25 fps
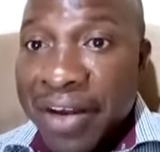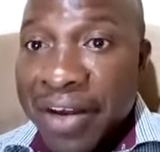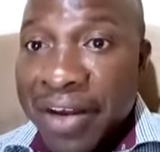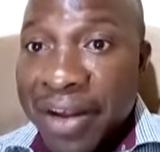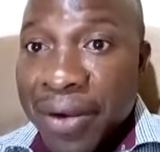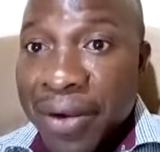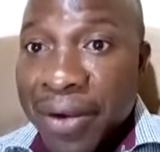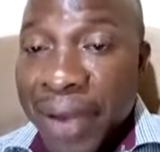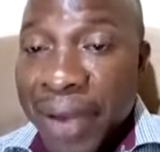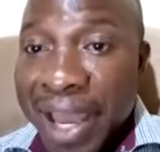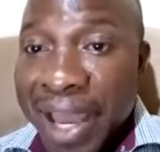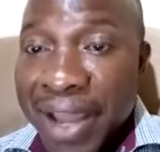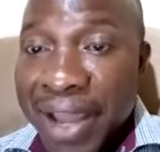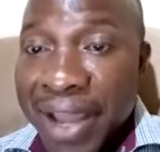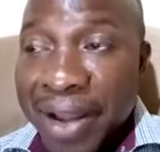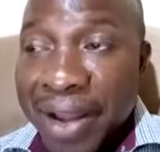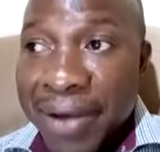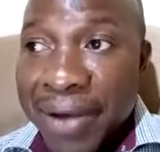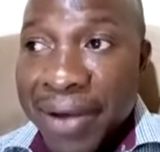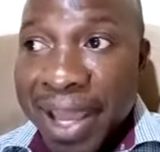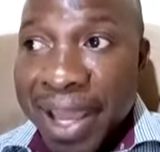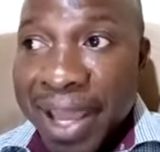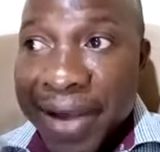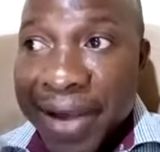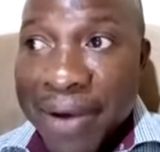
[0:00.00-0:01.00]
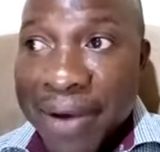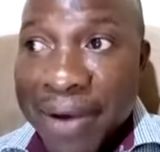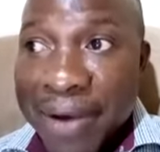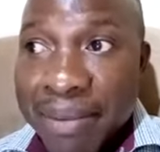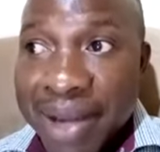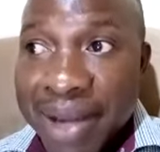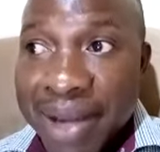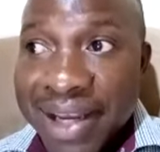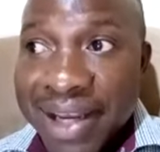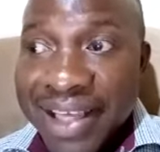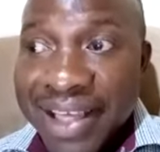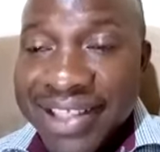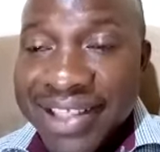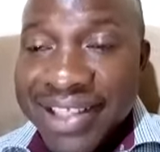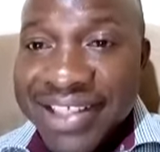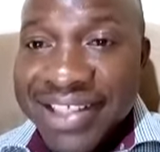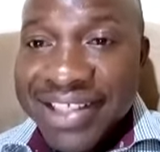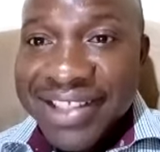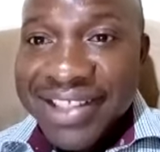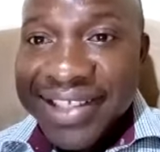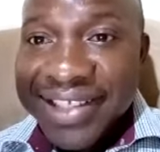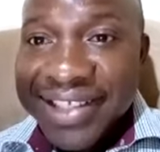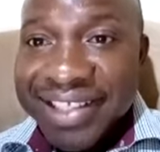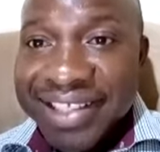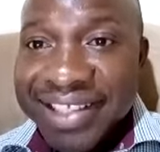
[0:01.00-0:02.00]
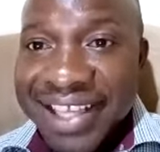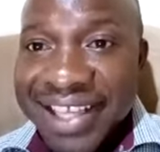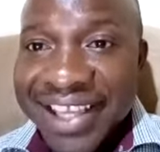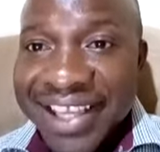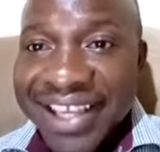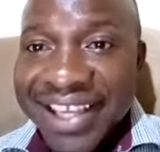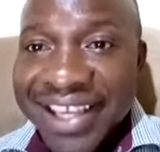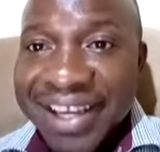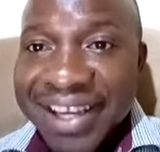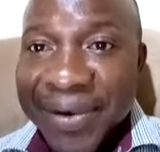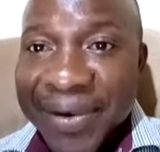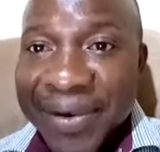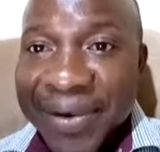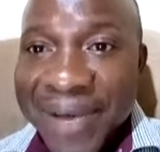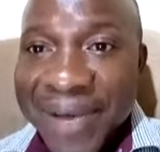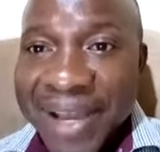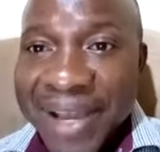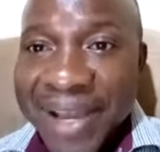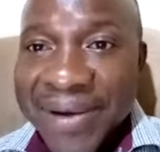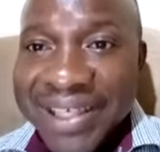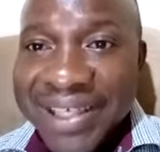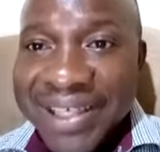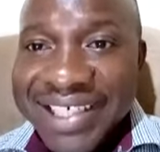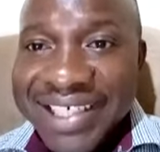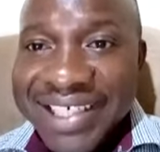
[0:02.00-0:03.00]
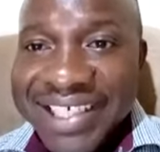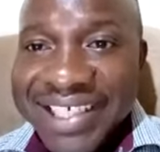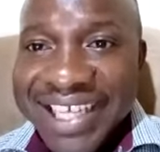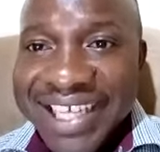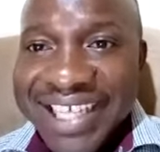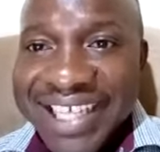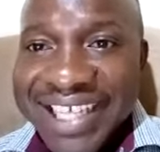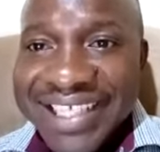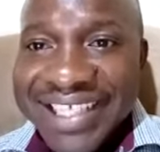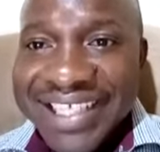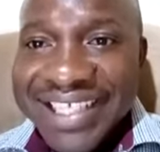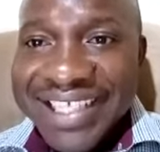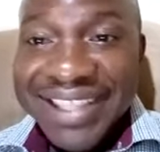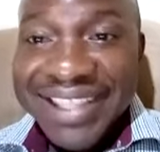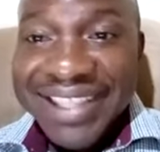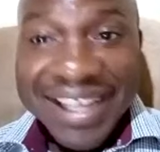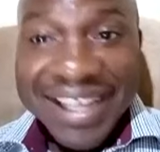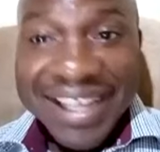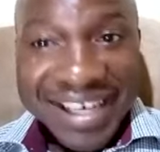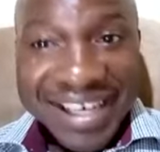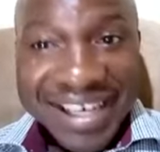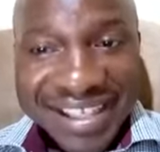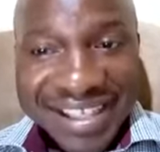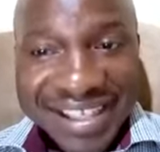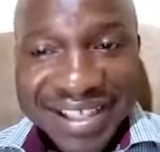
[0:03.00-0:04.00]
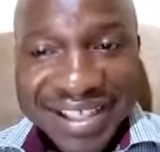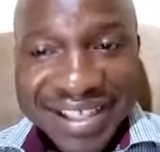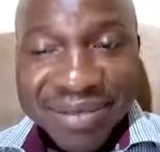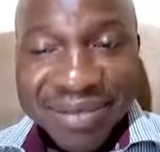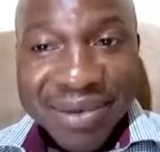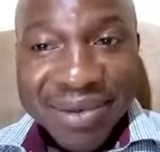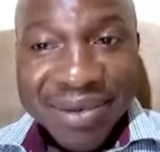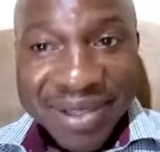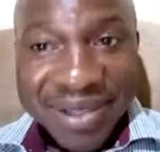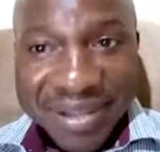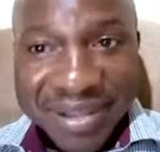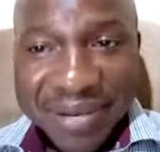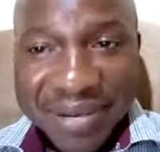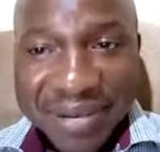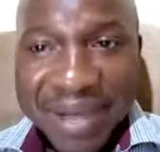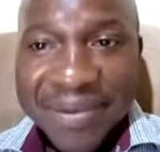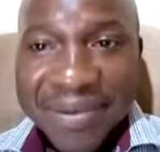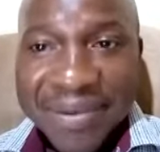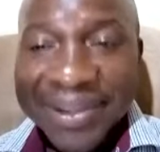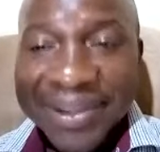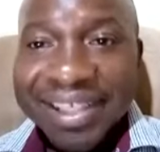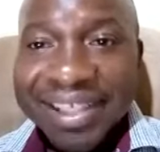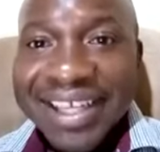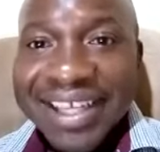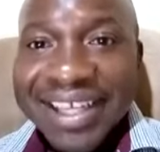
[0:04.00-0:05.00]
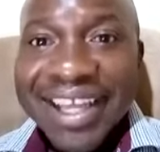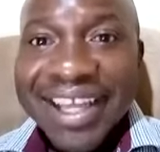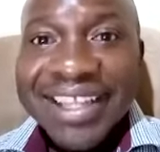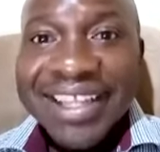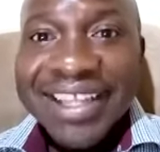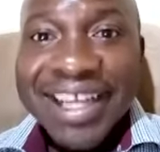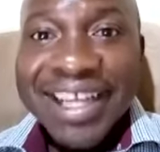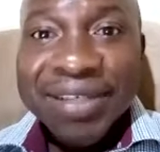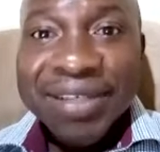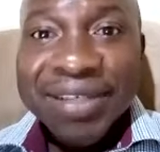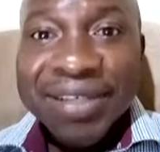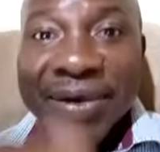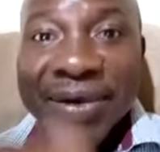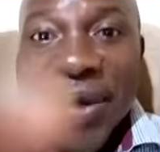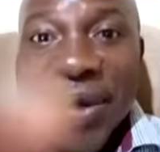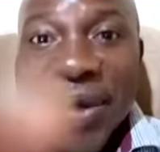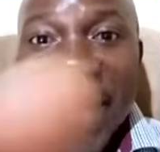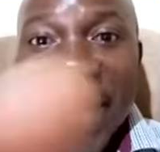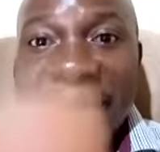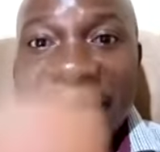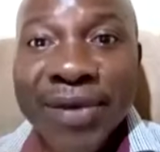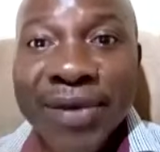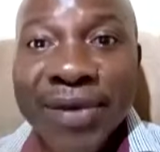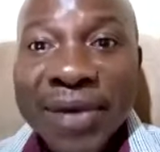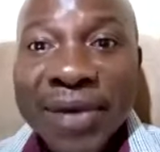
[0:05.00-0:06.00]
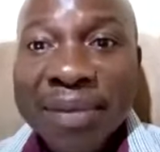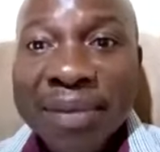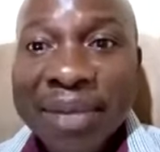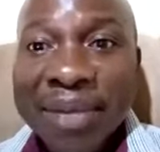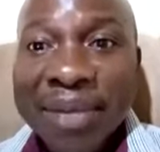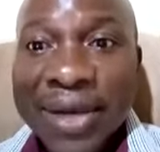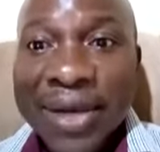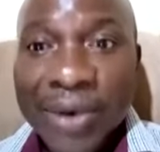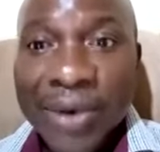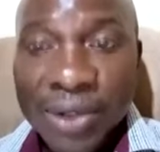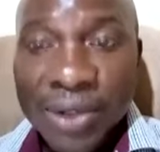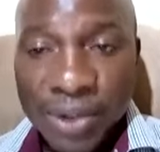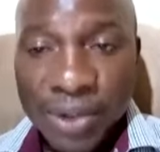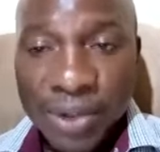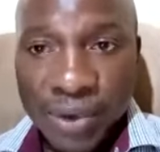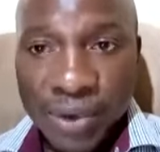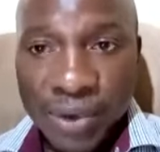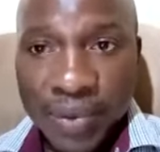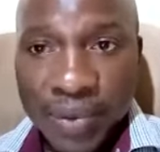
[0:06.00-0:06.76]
where your money is, they say, where your treasure is, the religious book, the Bible, that is where your heart will be also.